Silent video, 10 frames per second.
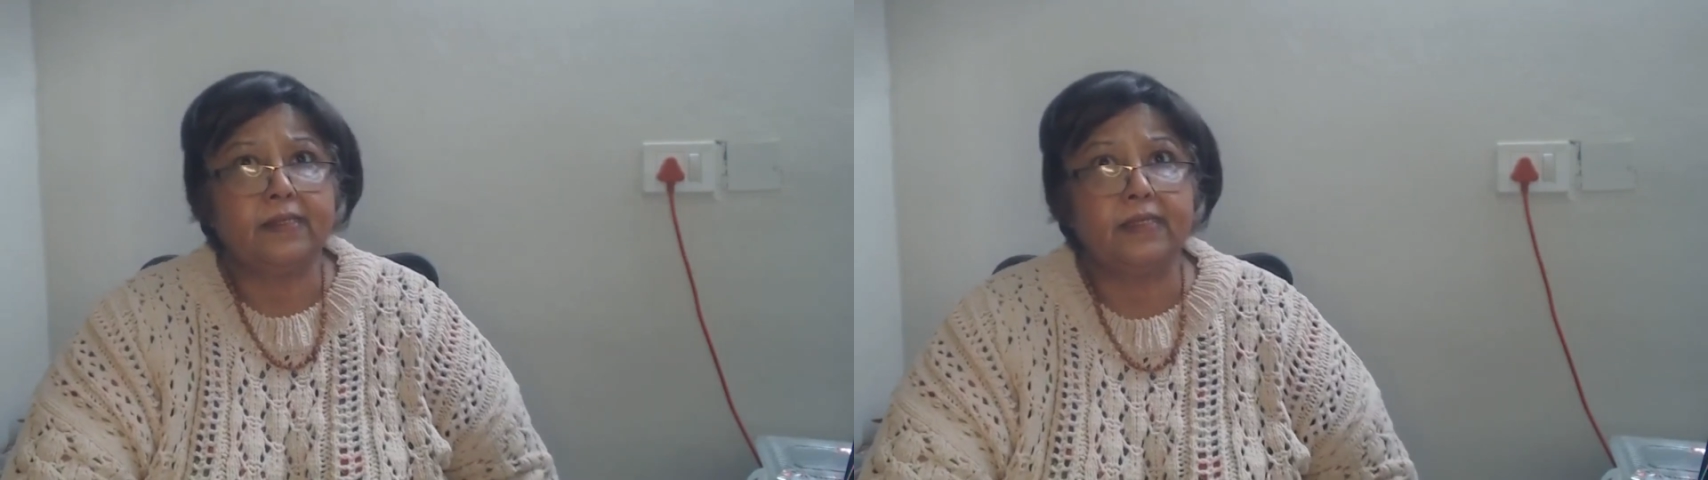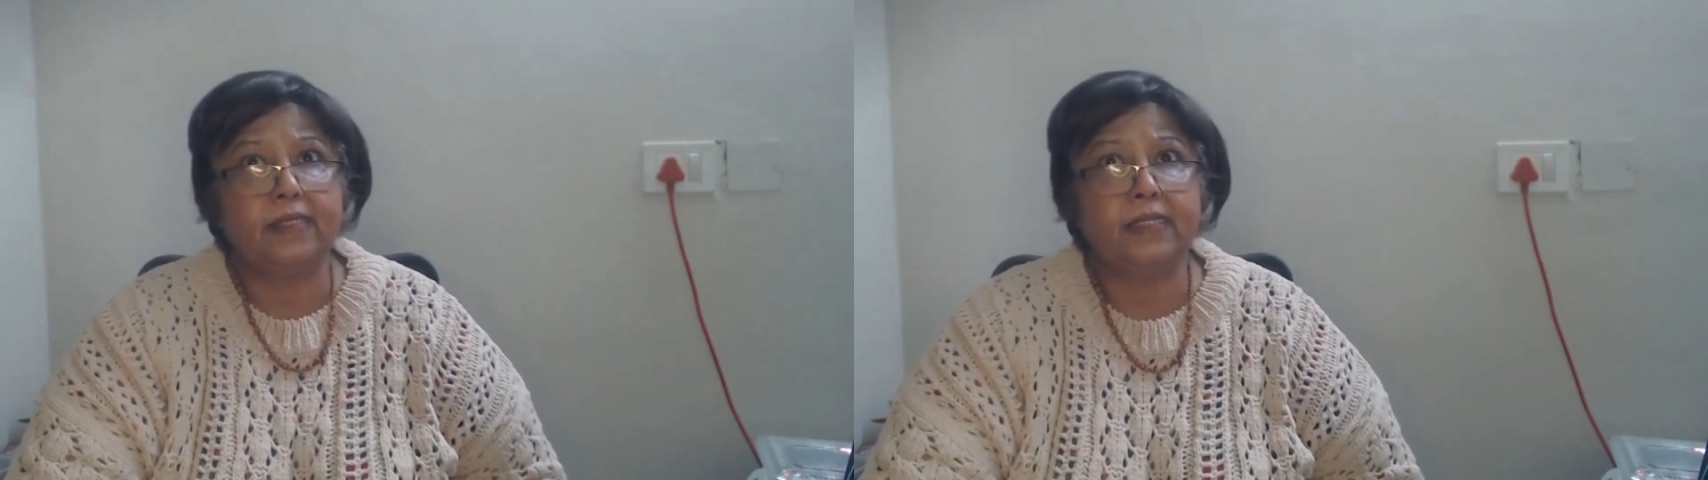
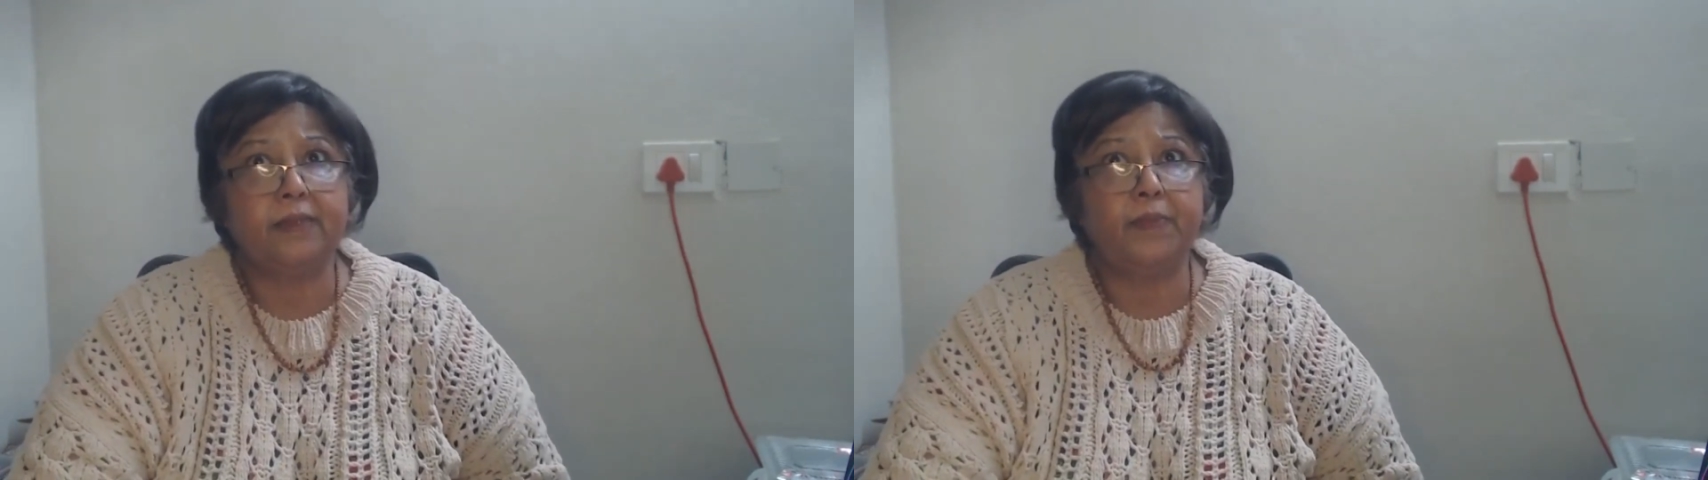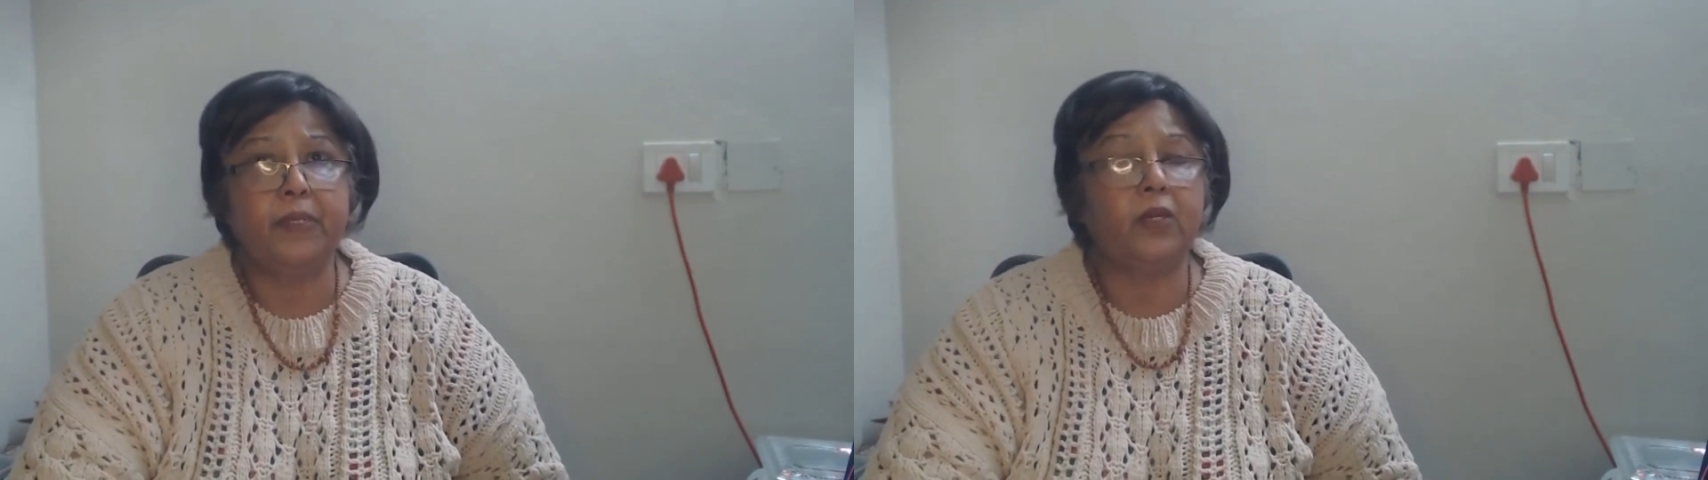
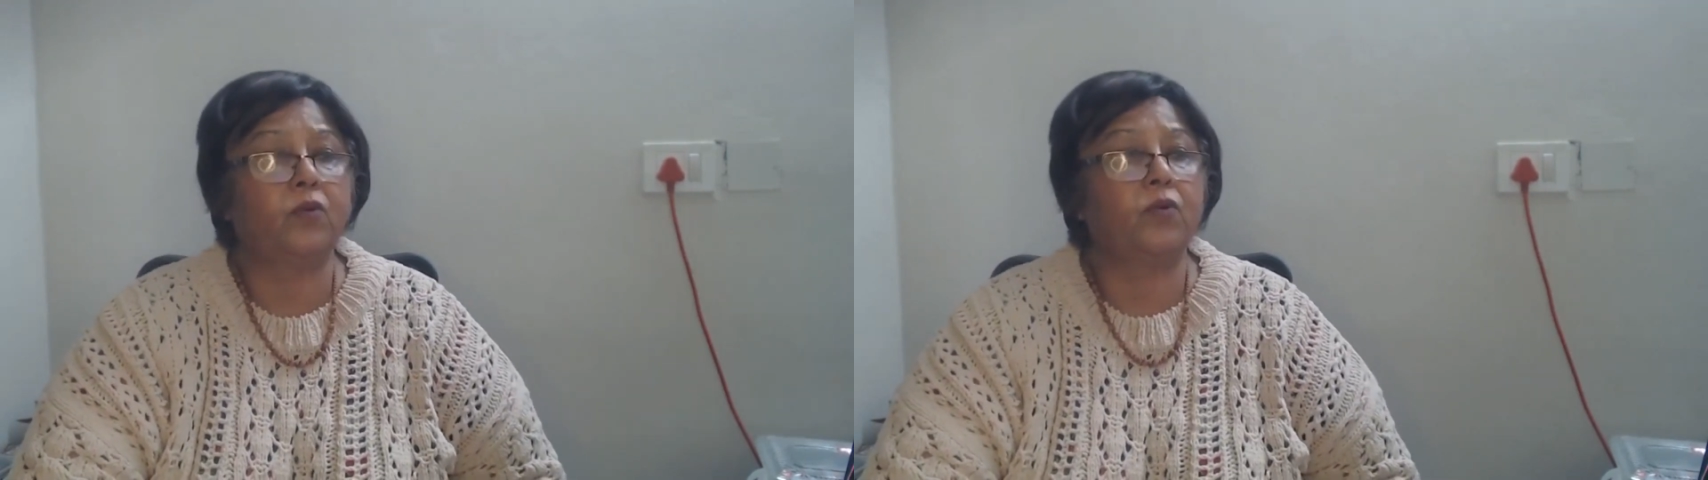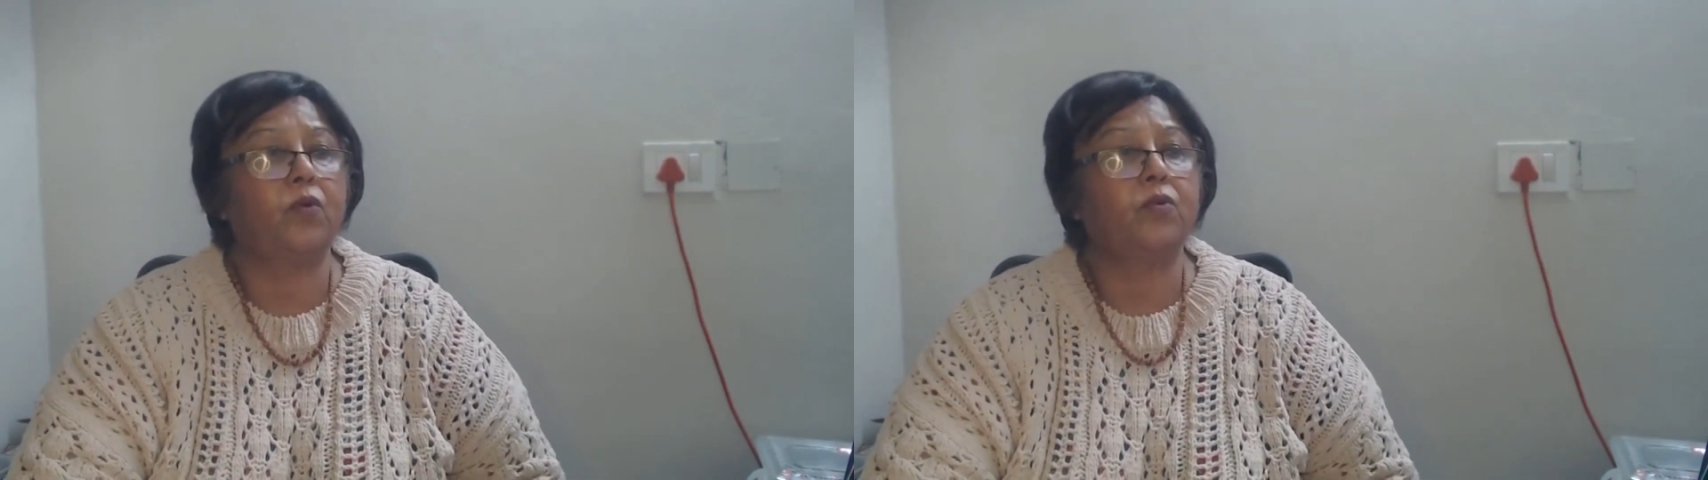GDP
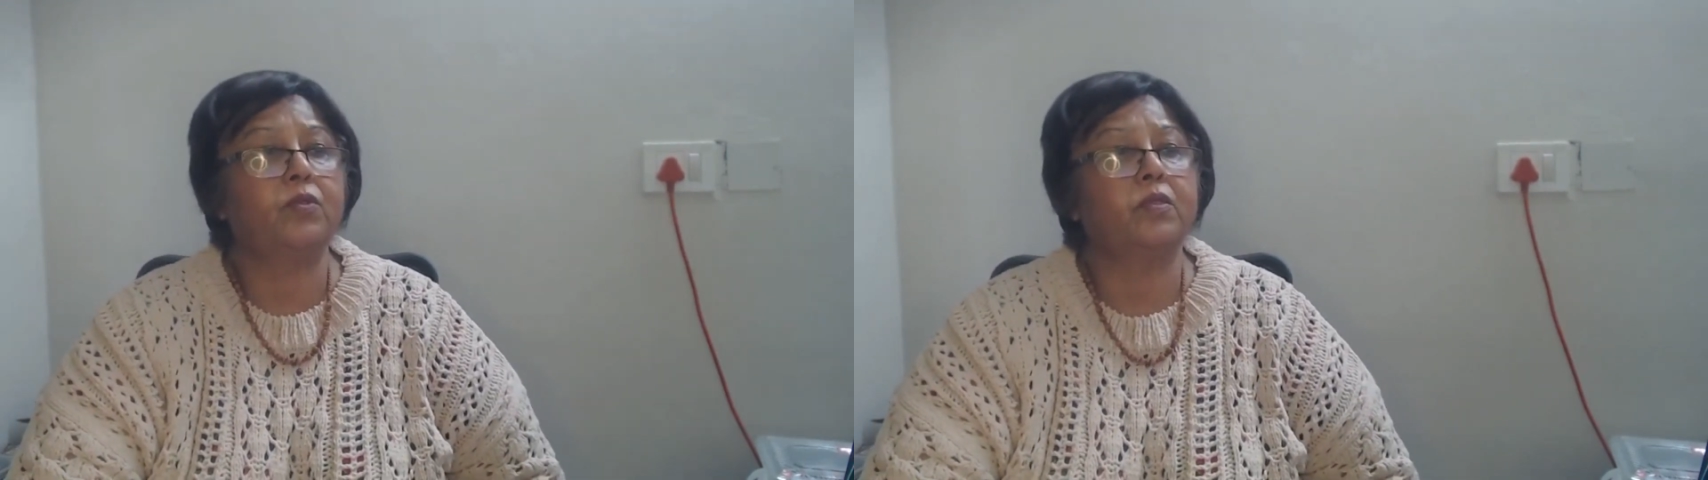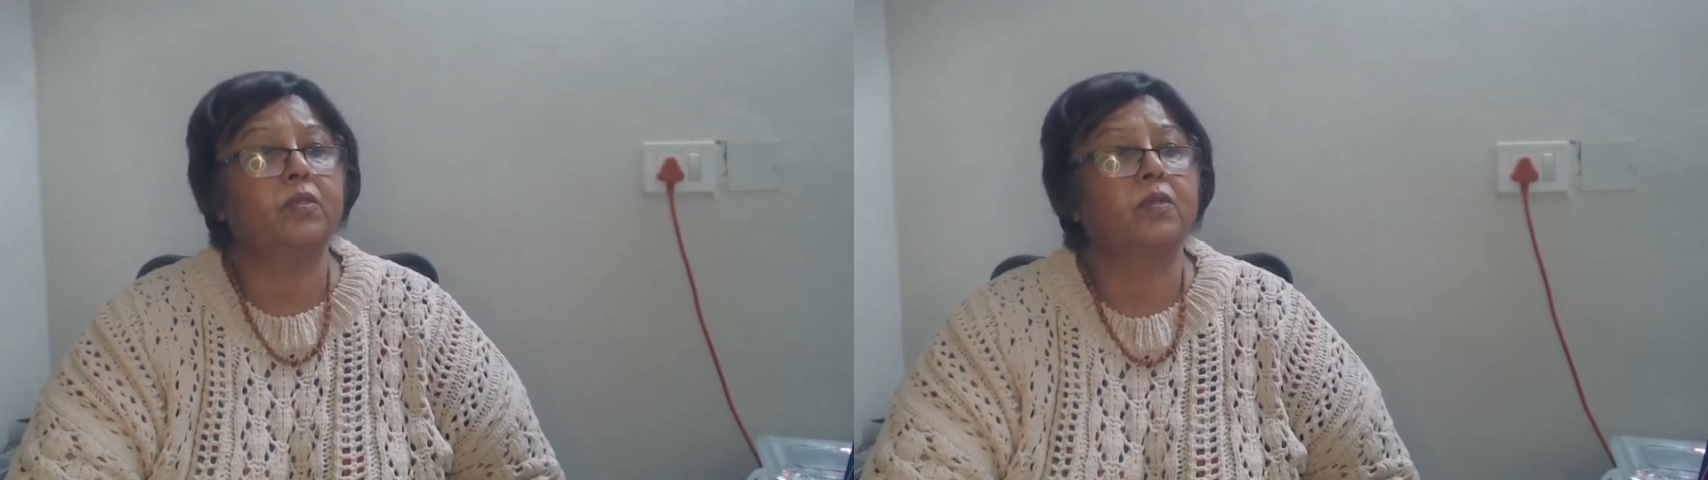
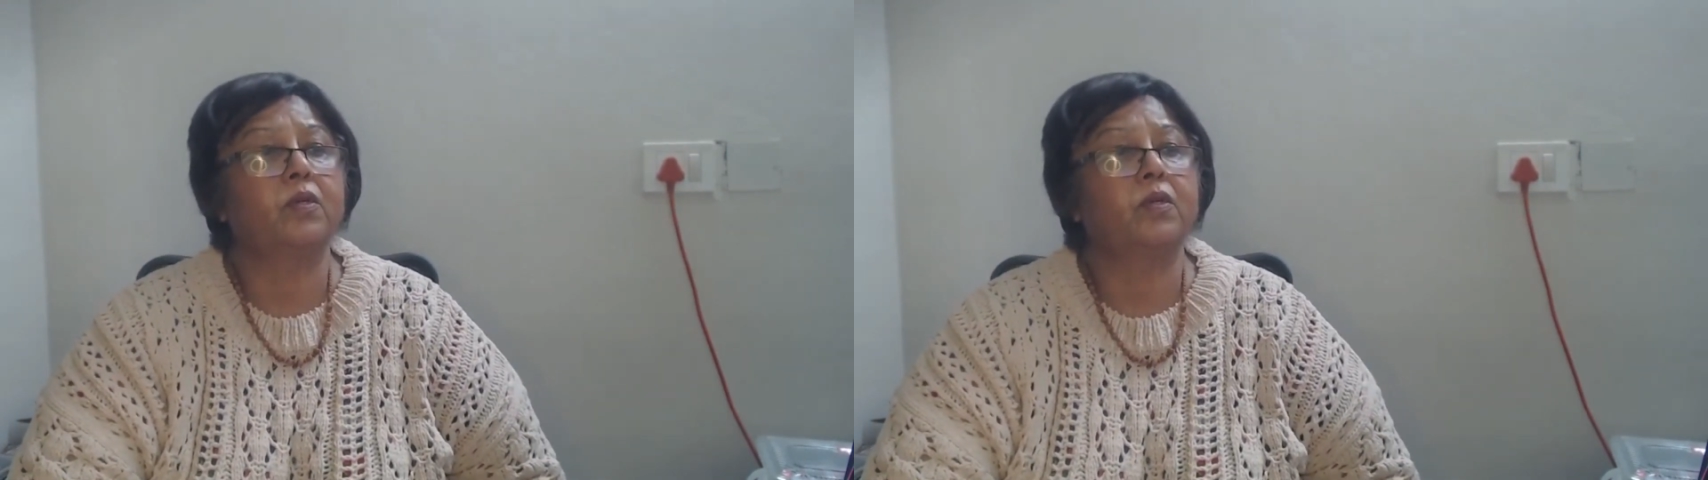growth